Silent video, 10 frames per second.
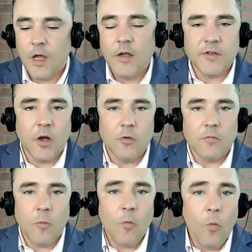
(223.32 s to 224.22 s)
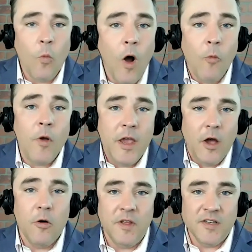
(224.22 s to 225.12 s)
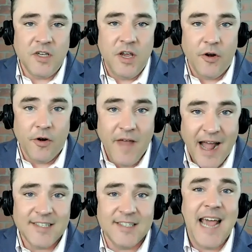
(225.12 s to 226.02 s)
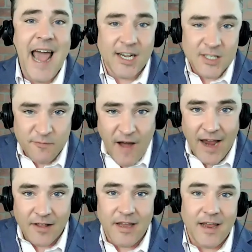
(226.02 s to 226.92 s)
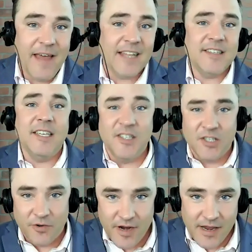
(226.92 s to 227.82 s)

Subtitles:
So what we owe this year, that's tax filing, that's history,